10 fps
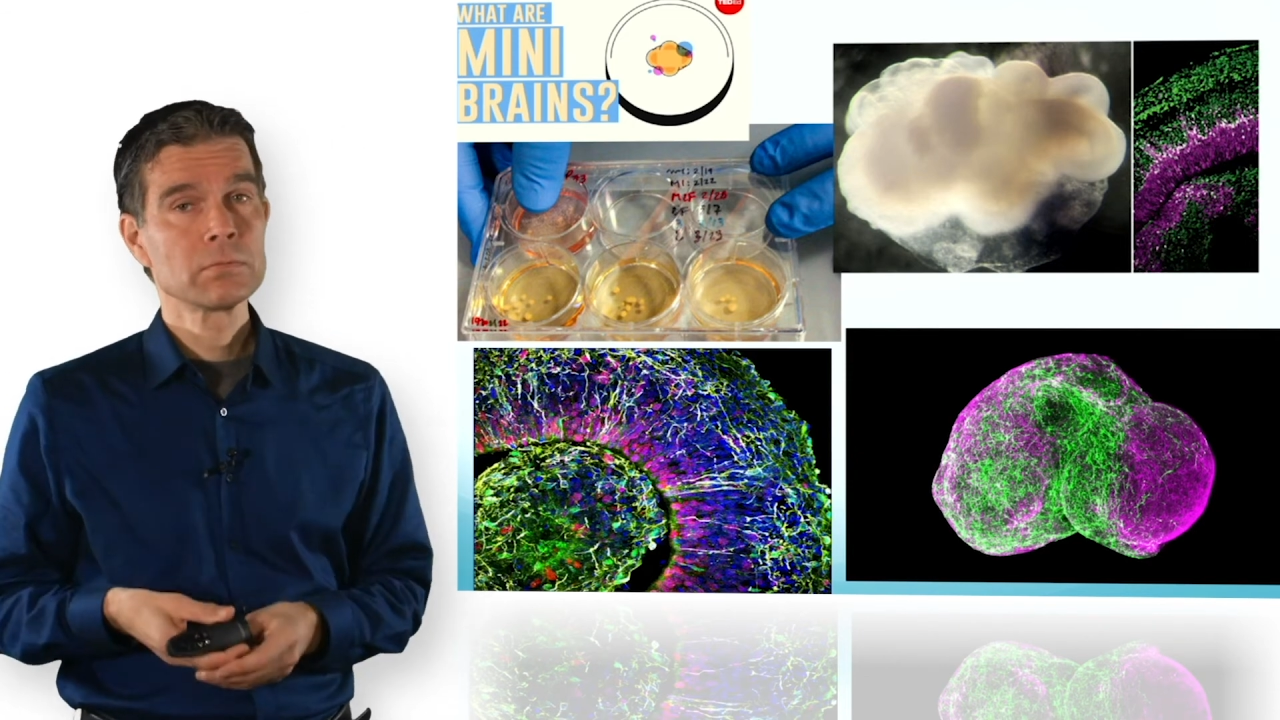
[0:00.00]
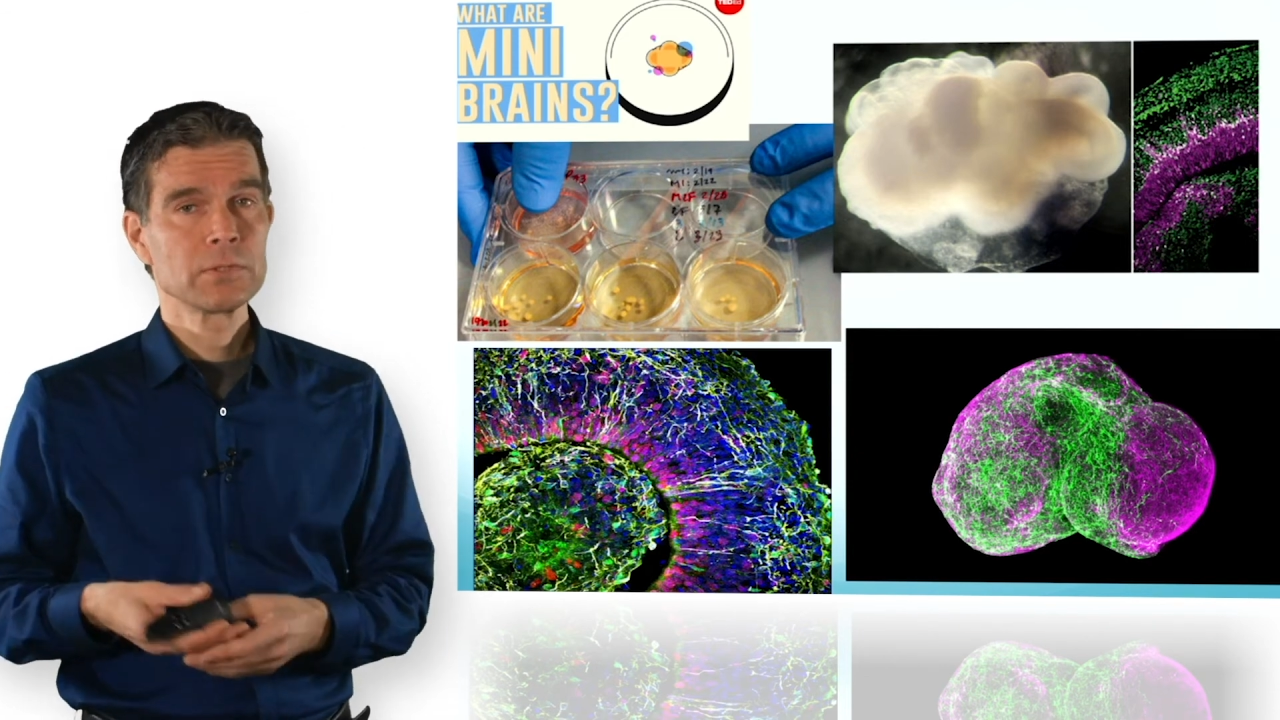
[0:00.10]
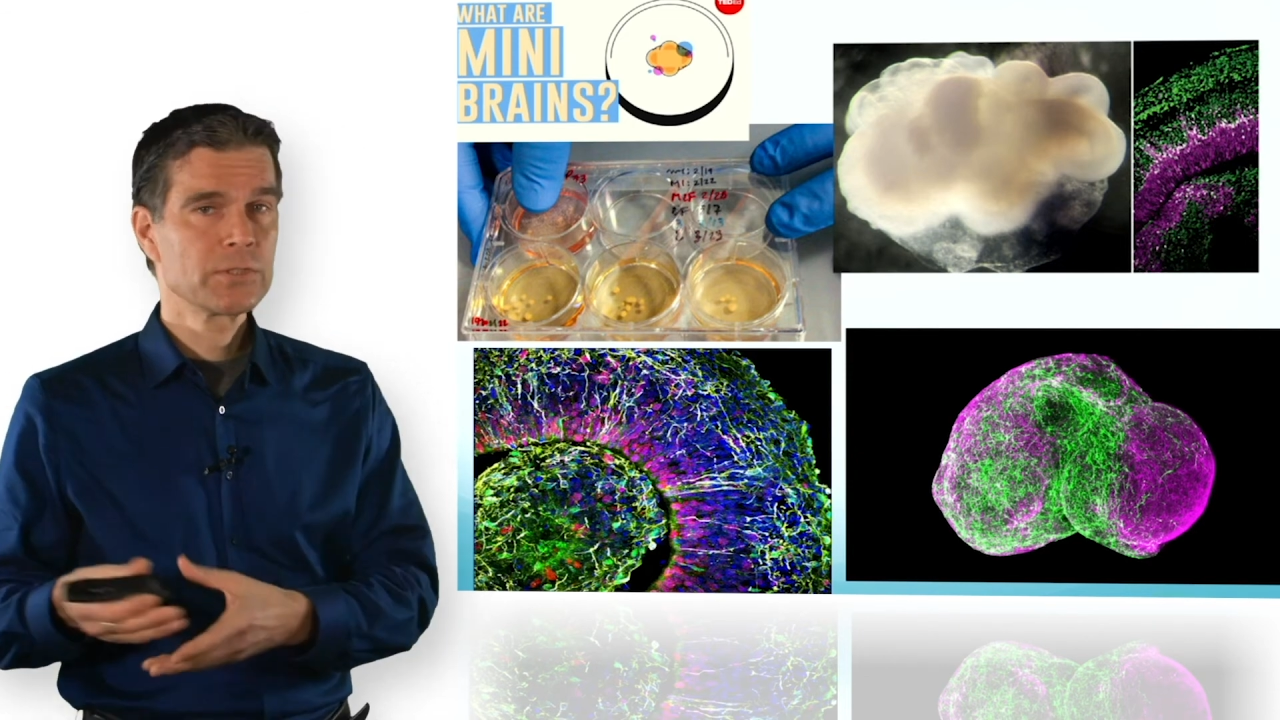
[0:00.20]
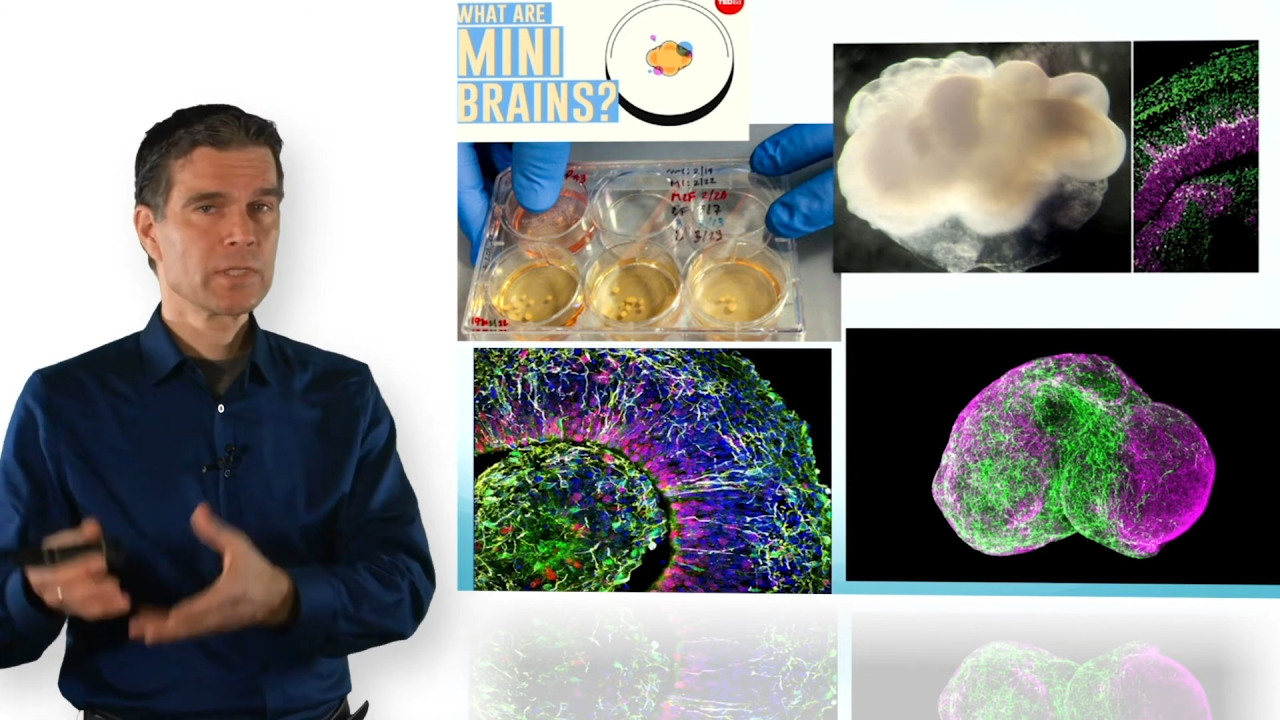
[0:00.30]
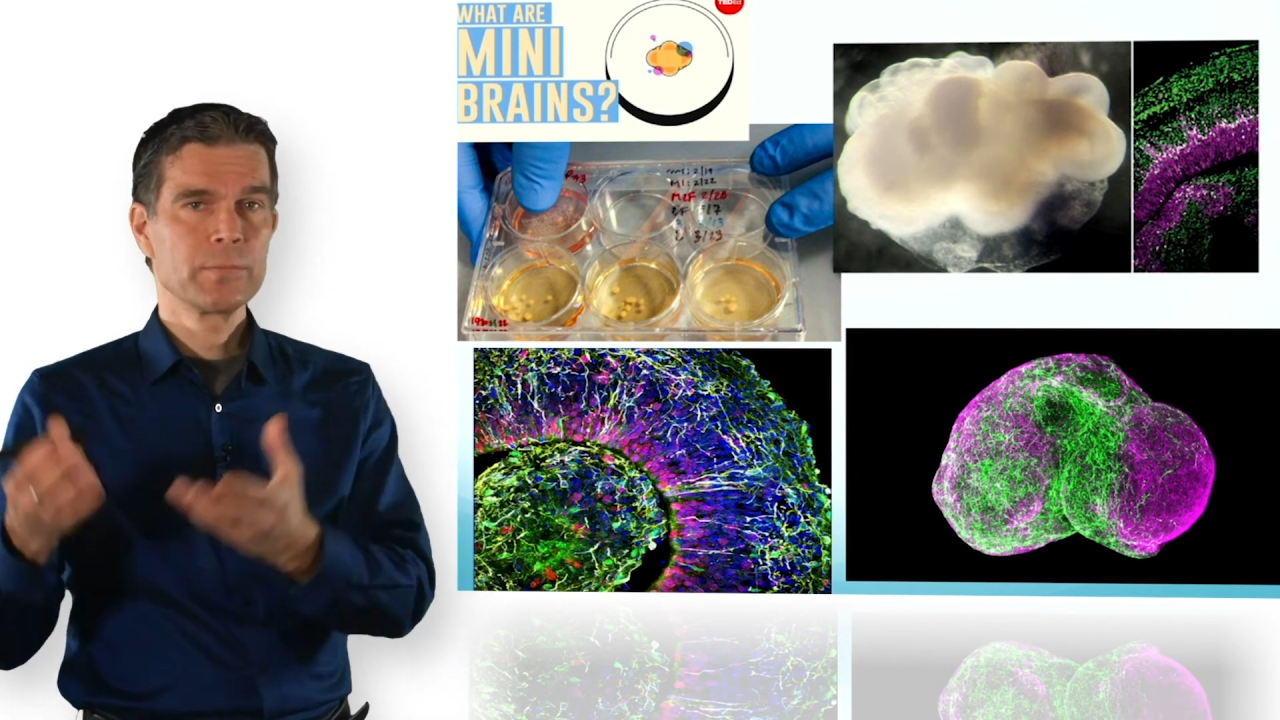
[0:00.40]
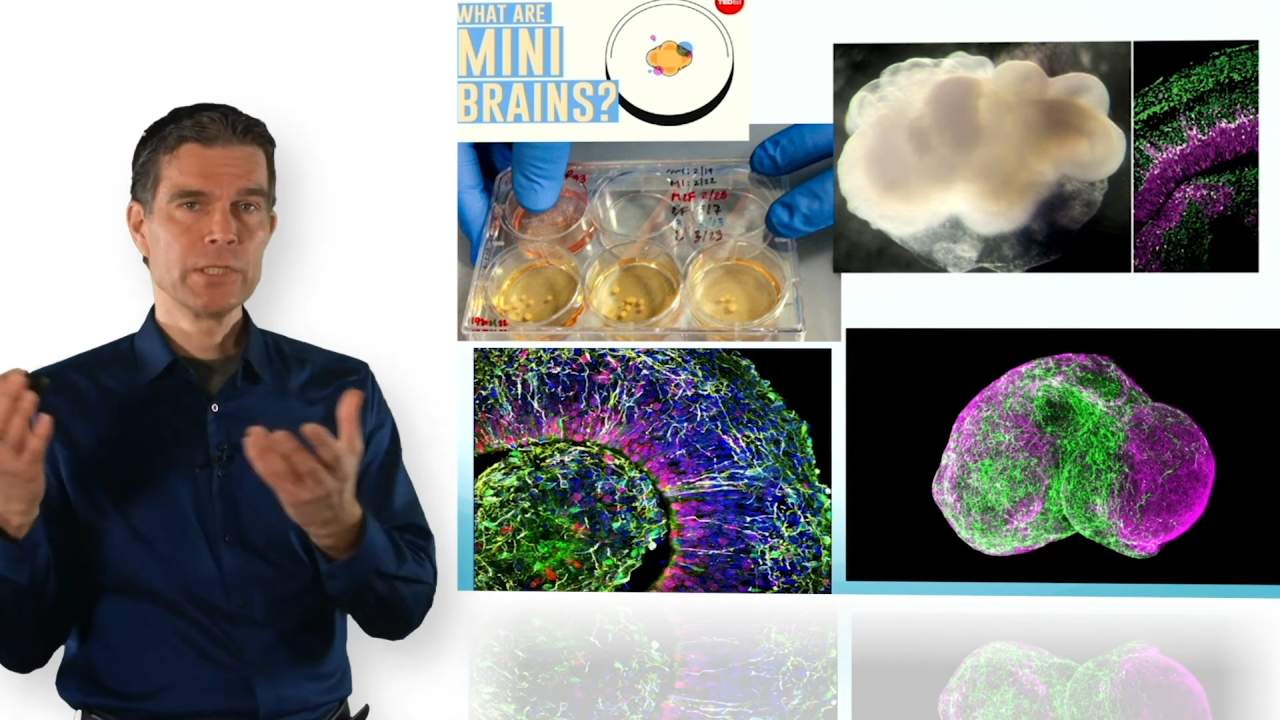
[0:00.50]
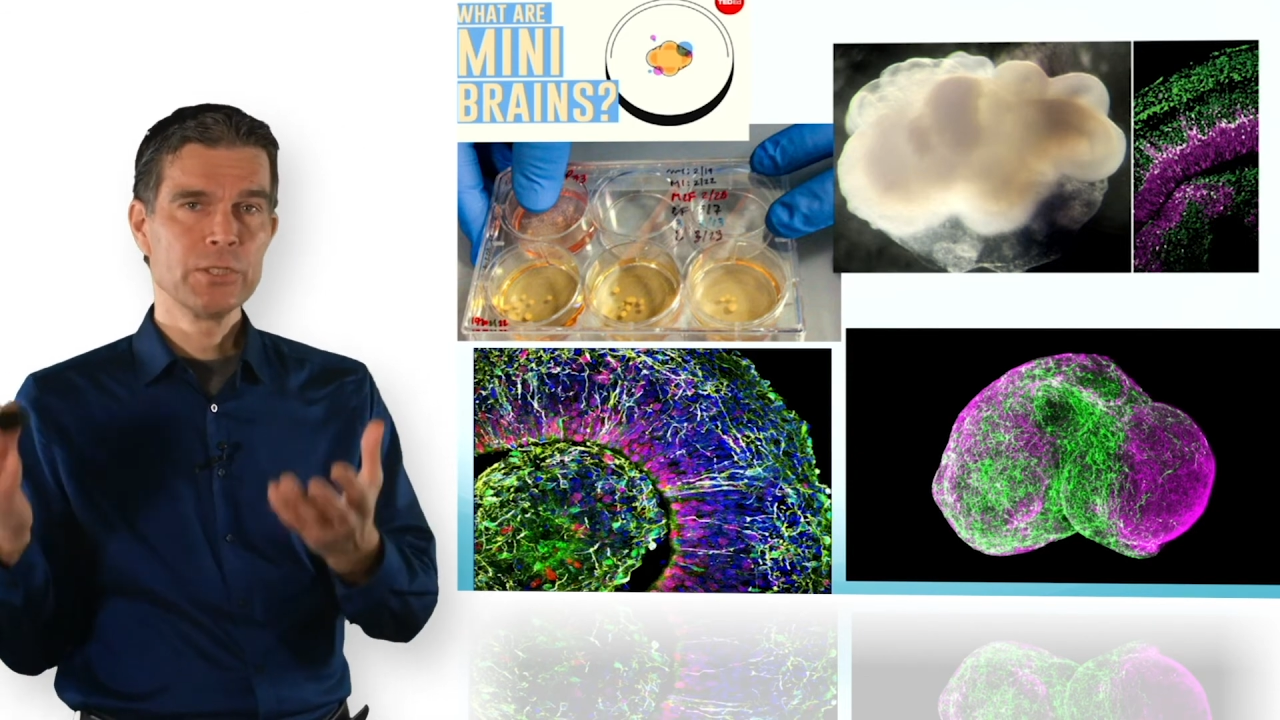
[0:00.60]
This can be